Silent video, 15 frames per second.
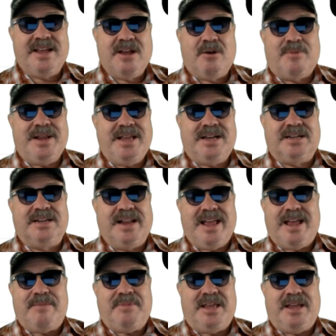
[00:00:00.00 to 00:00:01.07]
When he
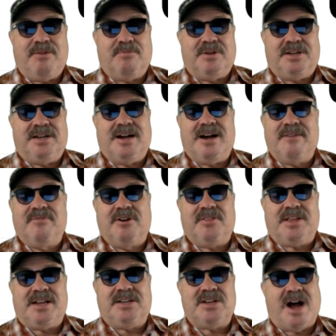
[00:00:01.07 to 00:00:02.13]
claimed he would cover
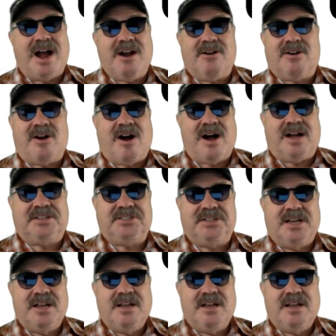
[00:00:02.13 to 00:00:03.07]
the entire cost